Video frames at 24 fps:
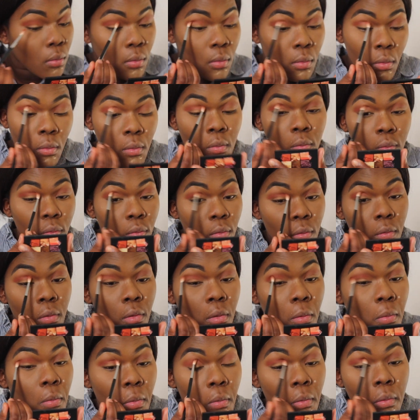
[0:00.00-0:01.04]
color you
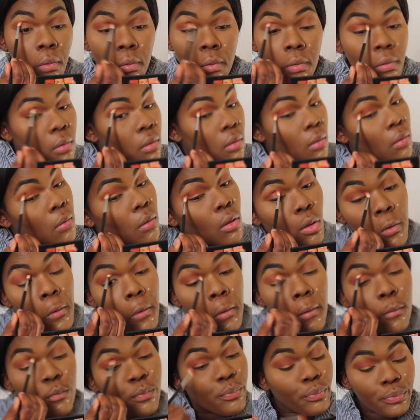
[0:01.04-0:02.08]
want, but
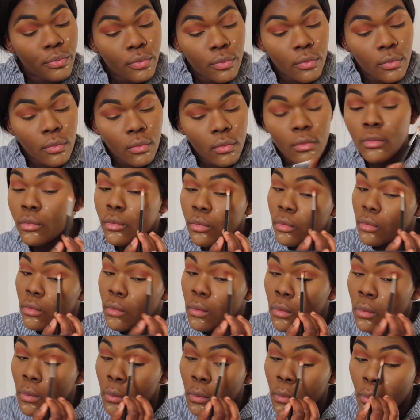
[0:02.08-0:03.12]
you're just using it
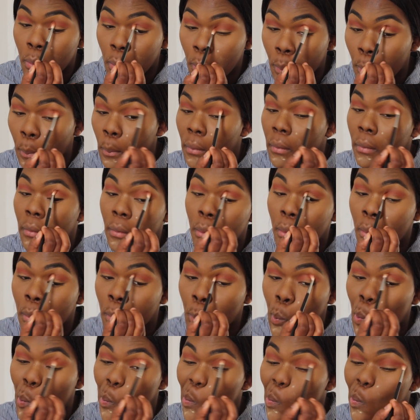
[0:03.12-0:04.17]

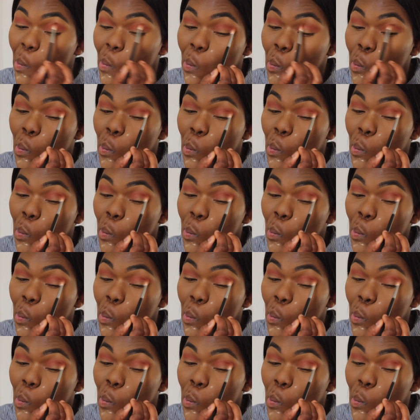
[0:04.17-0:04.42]
to